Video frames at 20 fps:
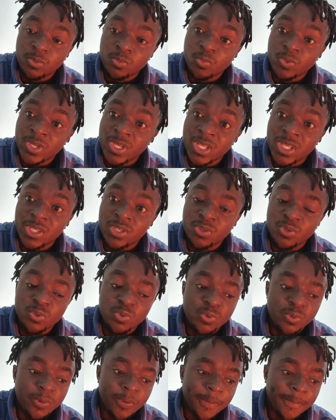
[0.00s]
within
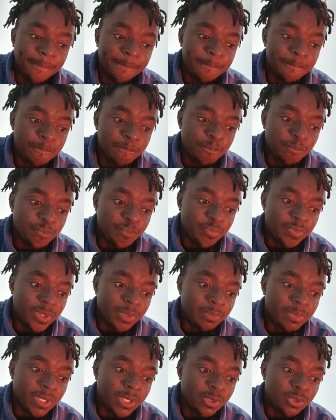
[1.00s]
you
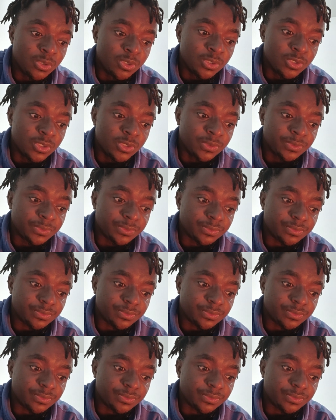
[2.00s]
because